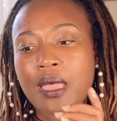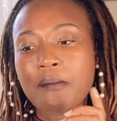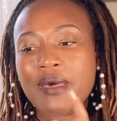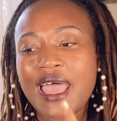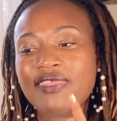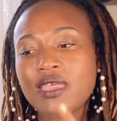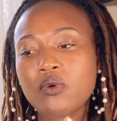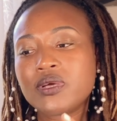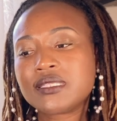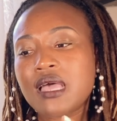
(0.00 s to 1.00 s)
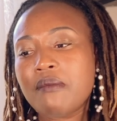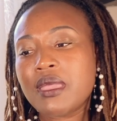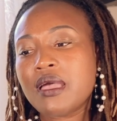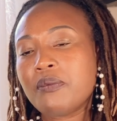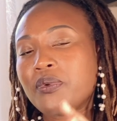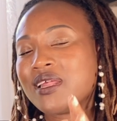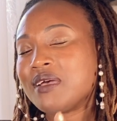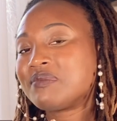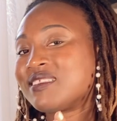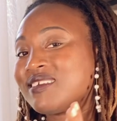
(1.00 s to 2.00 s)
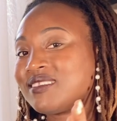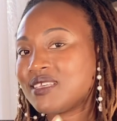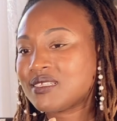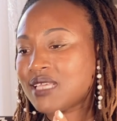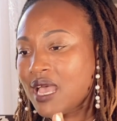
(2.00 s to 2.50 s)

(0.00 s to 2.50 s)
But I think what's coming up when it comes to the 6th